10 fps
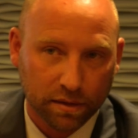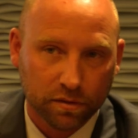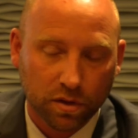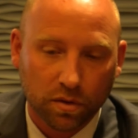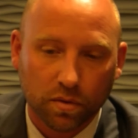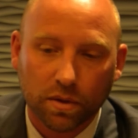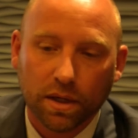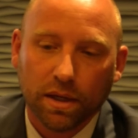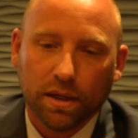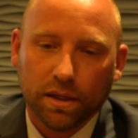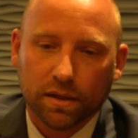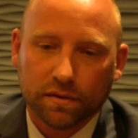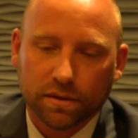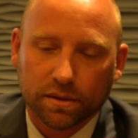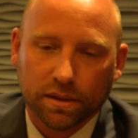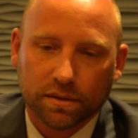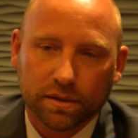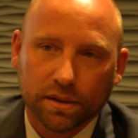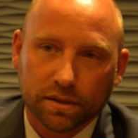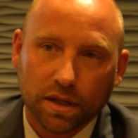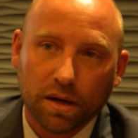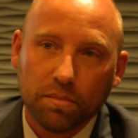Mm-hmm. So it's not